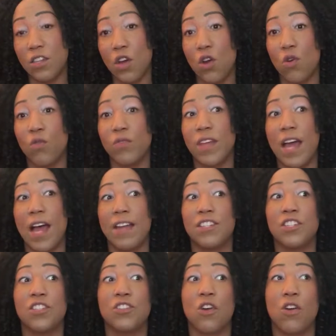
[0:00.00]
So I
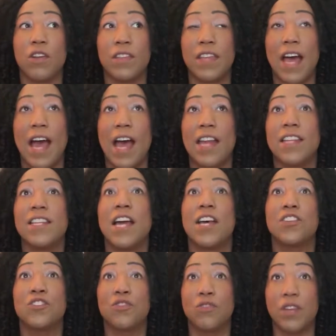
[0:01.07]
just started that
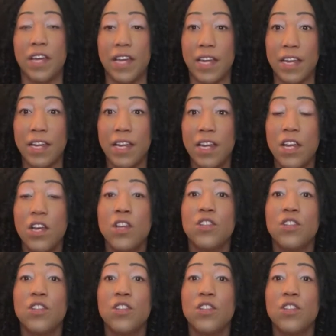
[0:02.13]
yesterday.